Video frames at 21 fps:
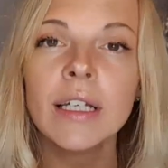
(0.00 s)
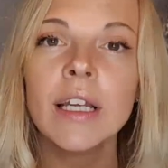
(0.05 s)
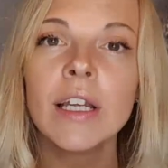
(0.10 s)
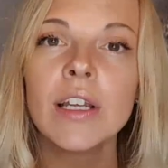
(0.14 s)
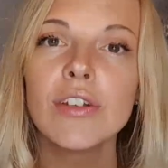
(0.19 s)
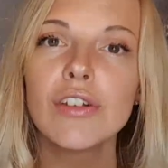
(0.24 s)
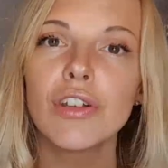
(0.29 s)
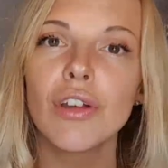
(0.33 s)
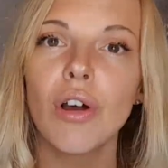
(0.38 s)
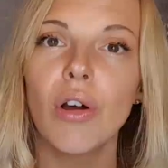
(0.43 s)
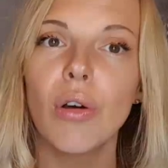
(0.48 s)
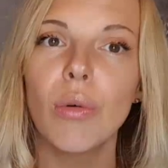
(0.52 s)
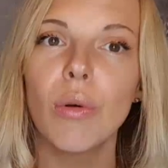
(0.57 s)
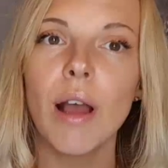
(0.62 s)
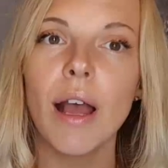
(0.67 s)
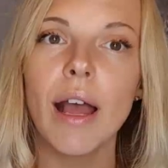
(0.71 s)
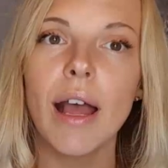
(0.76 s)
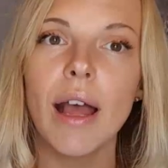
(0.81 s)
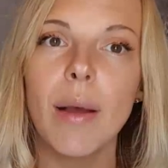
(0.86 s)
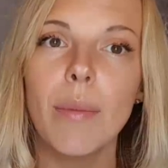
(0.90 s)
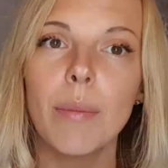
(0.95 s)
So
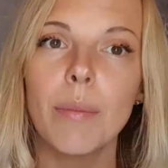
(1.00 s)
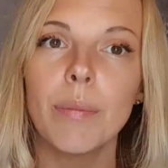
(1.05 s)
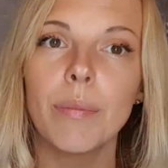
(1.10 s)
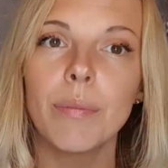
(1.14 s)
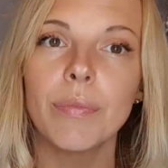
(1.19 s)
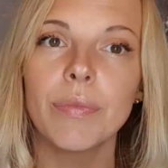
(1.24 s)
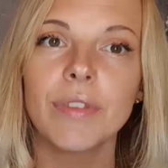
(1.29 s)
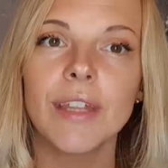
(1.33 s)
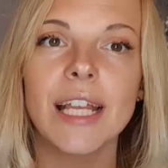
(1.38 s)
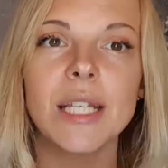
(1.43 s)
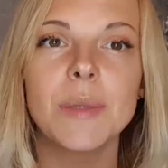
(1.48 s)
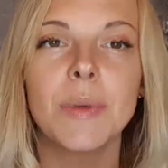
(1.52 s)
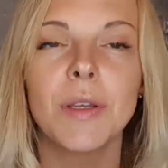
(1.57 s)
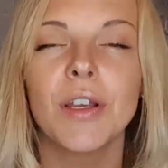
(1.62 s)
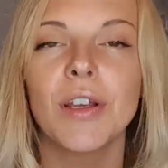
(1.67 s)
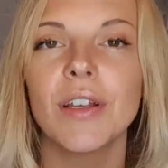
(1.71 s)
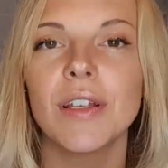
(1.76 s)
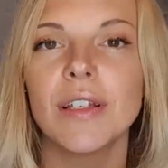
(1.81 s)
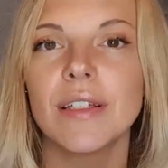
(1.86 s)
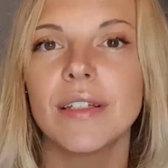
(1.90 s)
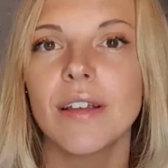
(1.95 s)
that's
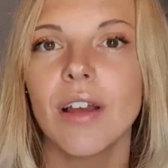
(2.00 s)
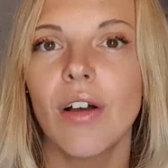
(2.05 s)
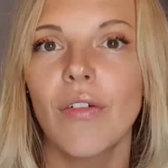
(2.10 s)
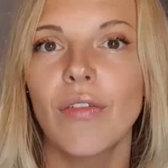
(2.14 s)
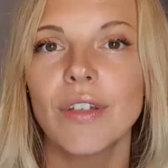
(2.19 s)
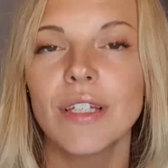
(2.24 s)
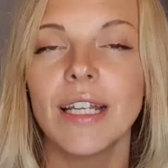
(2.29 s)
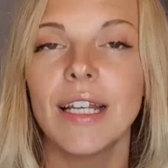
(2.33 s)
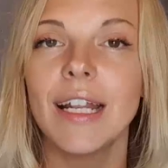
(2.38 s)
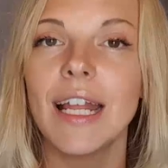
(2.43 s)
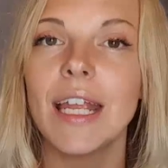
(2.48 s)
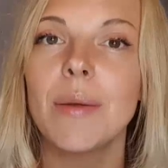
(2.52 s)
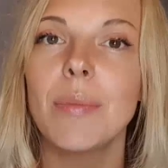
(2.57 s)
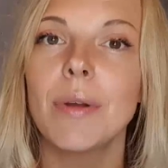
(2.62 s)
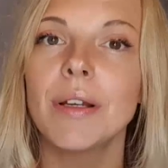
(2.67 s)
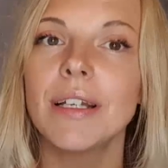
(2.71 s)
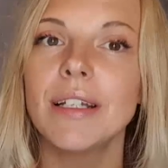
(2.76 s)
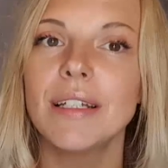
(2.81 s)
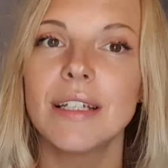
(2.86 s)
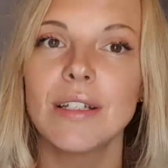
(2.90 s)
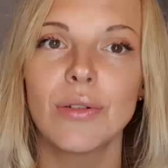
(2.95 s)
because obviously labour
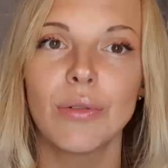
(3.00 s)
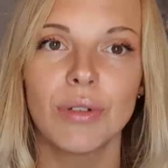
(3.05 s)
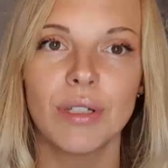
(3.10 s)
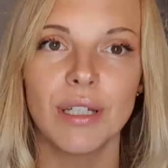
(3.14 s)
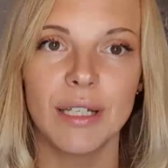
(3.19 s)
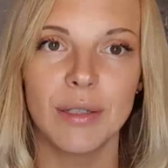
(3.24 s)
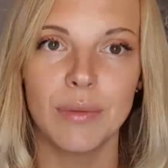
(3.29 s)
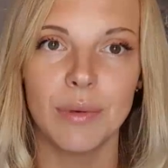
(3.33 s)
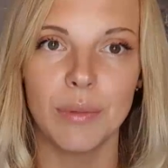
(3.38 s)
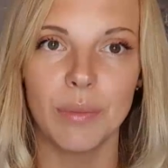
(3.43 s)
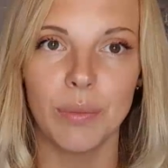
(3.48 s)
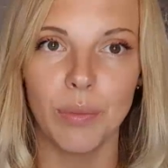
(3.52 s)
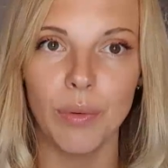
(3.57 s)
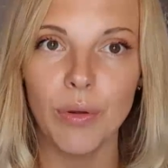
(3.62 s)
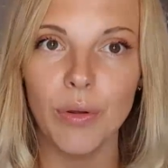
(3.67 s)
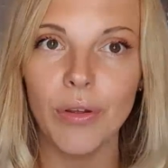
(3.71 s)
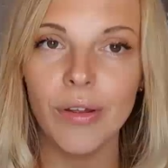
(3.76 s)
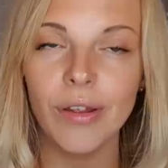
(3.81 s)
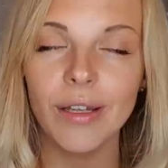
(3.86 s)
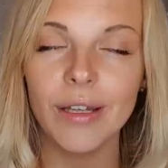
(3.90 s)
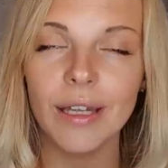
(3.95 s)
is associated with
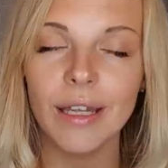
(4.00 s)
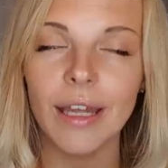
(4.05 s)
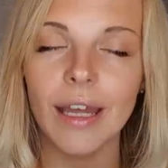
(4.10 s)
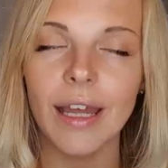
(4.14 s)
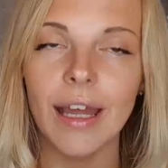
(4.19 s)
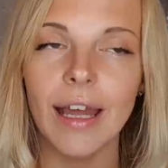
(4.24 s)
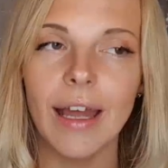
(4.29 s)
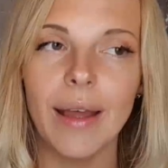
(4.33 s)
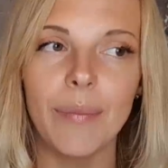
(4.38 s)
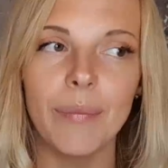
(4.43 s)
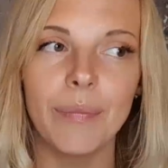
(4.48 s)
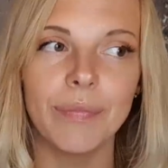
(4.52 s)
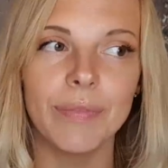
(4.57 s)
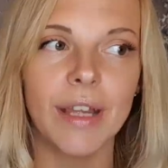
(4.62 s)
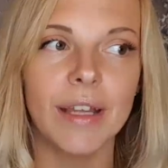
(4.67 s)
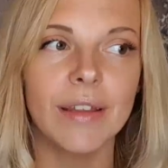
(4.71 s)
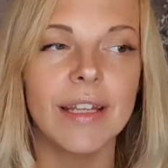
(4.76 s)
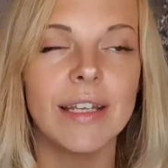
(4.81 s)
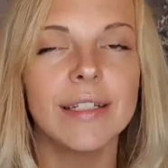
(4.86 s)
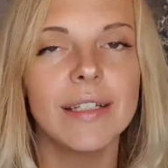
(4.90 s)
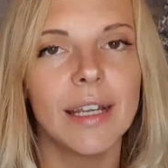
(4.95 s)
work. And
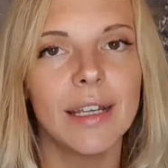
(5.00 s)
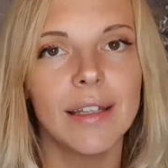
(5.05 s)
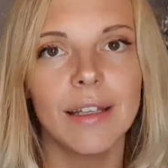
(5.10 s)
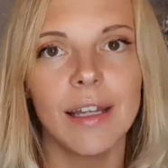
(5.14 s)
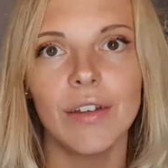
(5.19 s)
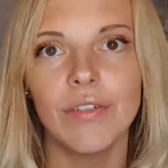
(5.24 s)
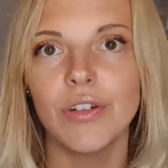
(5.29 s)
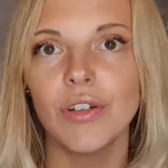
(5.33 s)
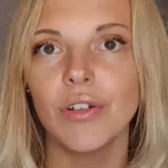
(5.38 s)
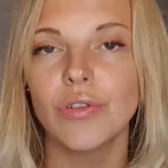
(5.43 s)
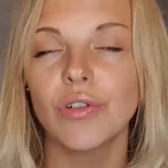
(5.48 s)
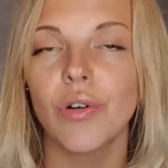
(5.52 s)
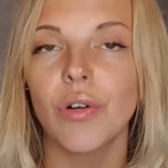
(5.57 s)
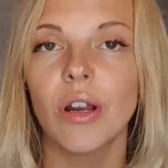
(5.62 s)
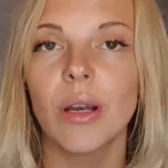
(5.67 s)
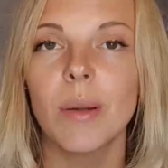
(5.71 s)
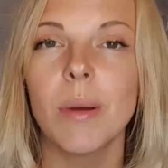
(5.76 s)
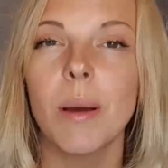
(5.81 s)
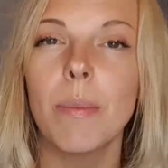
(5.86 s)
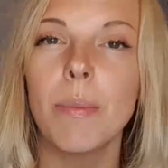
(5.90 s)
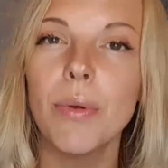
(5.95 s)
they say that if you're
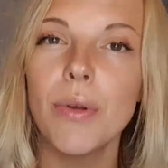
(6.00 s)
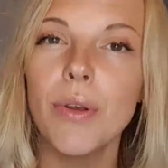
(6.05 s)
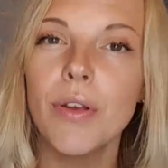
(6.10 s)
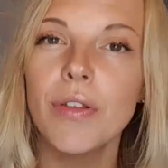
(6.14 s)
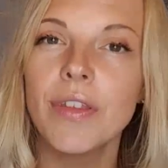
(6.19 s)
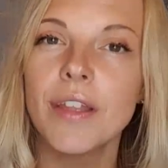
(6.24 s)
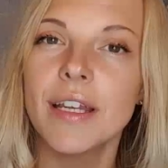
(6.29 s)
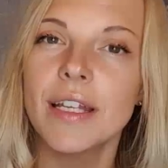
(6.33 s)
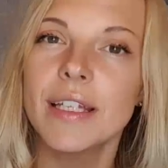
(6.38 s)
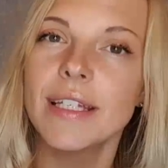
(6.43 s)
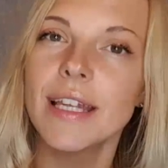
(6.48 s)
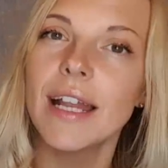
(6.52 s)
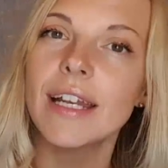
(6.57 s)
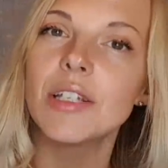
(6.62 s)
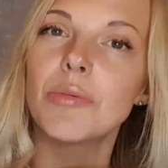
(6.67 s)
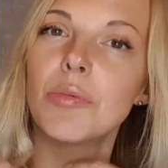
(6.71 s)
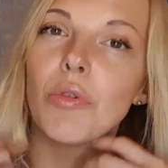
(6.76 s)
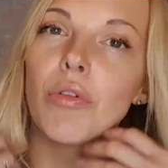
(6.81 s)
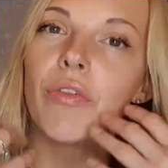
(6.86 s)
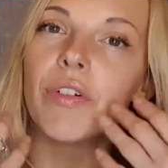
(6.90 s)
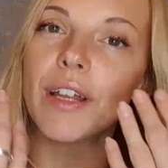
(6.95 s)
talking about birthing instead,
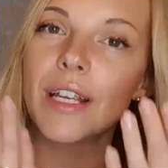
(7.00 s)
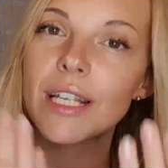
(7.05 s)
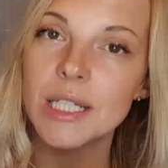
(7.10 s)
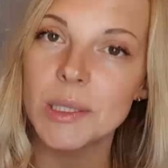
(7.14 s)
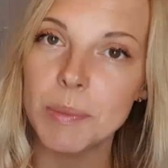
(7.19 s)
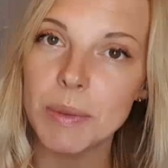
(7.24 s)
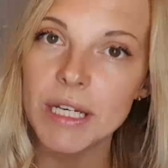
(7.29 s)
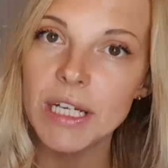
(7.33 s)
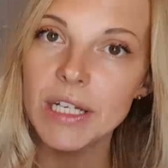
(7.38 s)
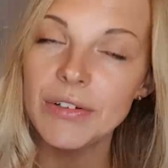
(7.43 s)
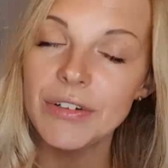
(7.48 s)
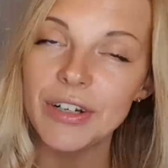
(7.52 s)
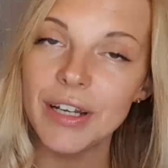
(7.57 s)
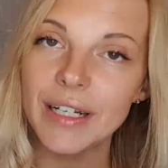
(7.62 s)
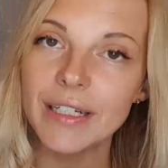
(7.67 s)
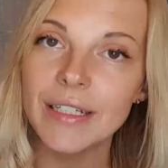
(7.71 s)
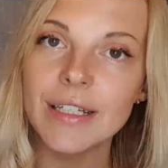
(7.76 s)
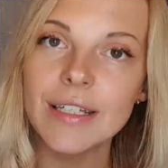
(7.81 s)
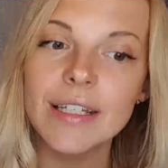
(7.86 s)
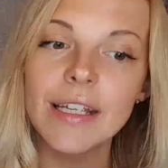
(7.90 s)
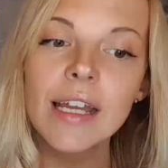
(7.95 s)
it's more of an
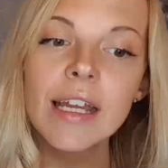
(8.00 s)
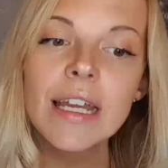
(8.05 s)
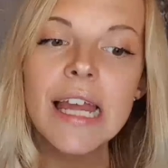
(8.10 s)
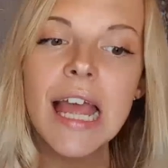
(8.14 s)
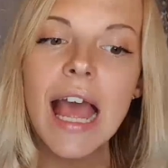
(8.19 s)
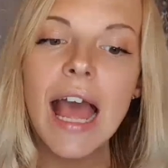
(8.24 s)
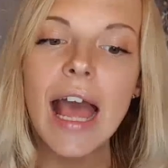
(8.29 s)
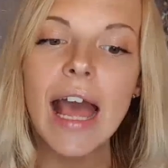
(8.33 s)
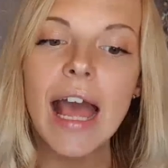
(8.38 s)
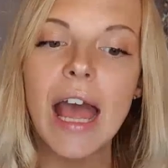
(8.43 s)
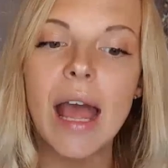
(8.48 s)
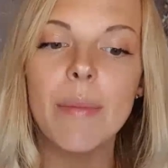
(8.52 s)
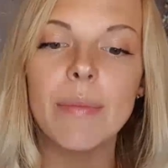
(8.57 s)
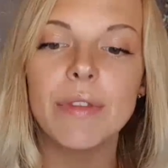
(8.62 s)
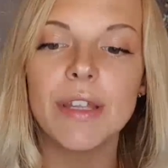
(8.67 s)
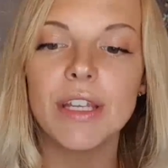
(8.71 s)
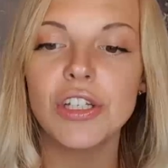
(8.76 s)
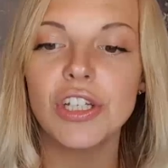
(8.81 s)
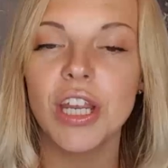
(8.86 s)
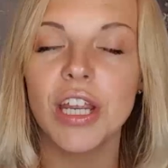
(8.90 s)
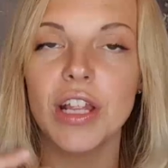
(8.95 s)
experience.
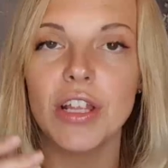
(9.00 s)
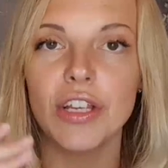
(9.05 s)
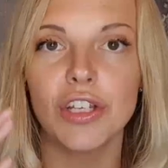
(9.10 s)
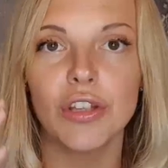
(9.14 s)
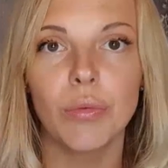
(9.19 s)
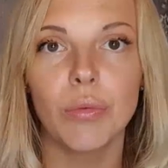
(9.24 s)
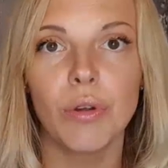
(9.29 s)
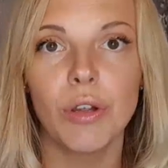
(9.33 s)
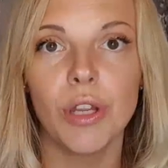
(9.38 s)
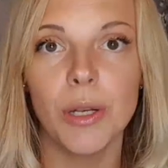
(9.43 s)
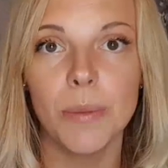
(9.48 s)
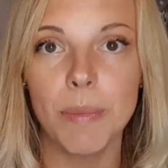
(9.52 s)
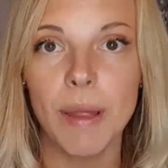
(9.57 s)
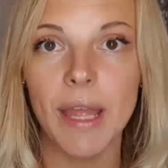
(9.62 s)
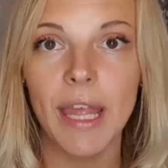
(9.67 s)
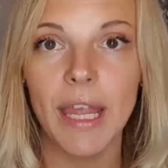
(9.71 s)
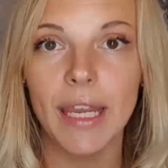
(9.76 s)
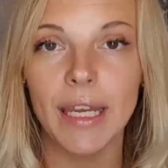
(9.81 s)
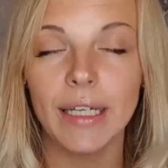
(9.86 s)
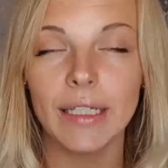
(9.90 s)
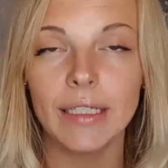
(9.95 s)
They change the word
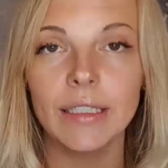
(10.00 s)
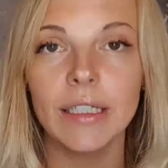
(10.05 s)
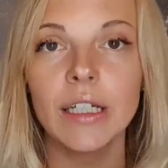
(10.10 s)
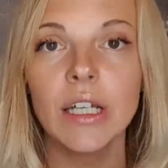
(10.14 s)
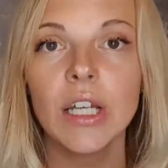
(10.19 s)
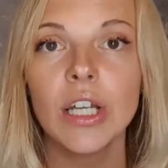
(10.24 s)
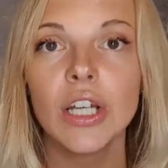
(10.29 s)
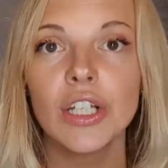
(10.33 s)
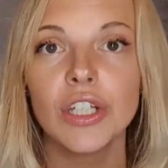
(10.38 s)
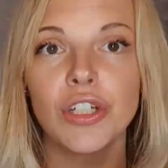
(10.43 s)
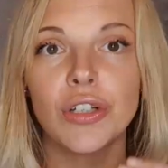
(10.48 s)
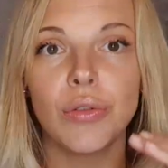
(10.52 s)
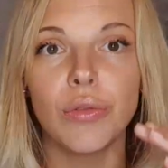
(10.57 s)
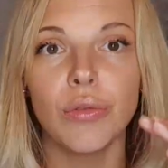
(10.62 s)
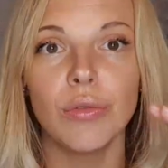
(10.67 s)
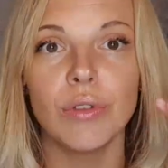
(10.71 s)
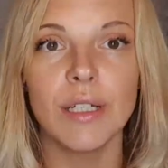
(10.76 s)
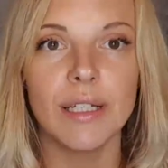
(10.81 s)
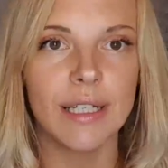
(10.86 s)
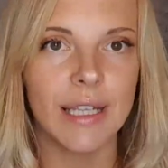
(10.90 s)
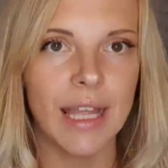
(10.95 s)
pain
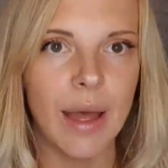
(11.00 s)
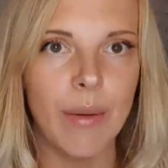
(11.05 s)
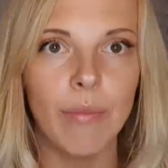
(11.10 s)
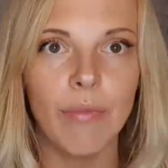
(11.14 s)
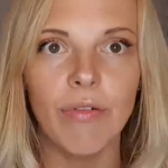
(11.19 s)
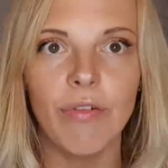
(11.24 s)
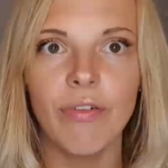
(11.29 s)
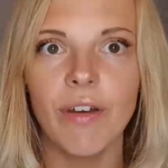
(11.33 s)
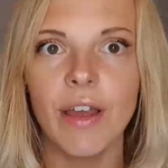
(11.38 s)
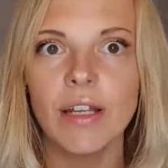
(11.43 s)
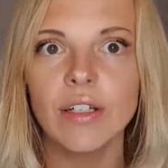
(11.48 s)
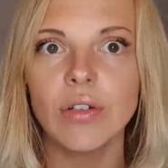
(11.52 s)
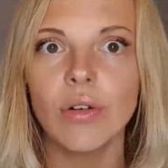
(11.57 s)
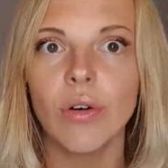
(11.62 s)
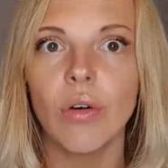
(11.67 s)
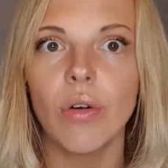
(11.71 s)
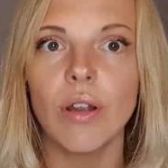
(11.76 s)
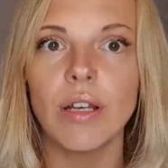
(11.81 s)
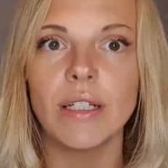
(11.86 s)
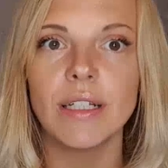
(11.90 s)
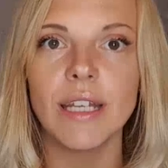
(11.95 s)
to discomfort
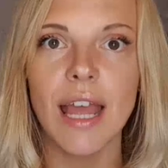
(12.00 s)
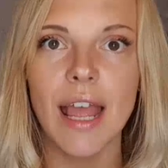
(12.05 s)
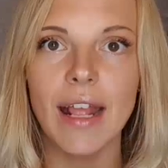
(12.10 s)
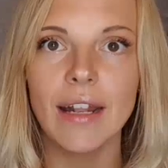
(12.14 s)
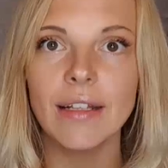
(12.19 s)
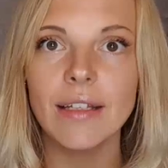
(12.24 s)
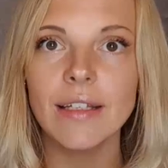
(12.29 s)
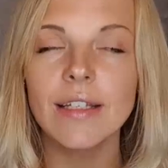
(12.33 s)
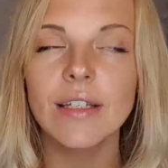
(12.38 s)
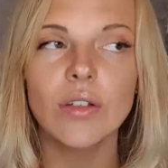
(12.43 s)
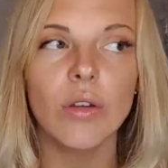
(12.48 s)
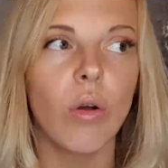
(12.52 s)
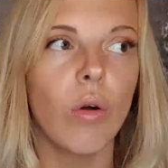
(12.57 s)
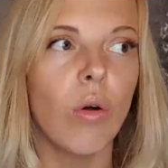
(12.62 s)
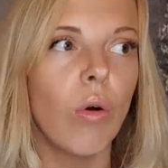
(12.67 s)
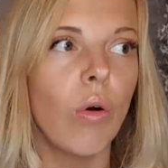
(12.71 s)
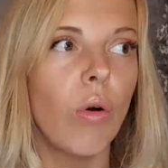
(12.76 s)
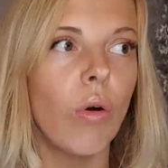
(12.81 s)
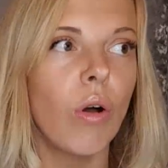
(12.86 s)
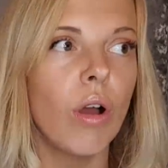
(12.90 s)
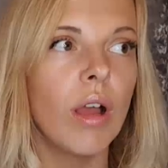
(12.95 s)
or intense,
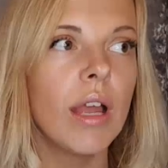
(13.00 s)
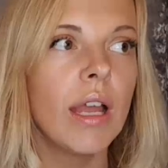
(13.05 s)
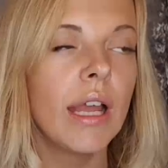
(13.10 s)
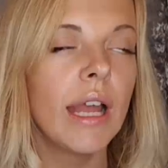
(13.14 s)
or